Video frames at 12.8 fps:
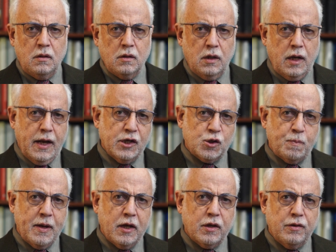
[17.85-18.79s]
Today's
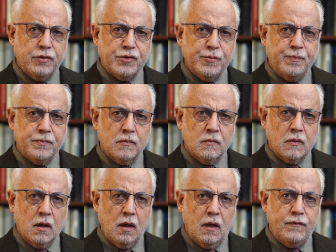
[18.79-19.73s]
speakers
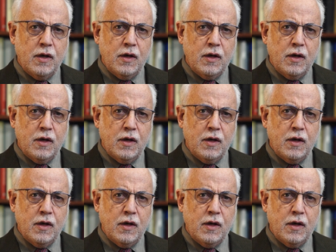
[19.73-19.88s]
have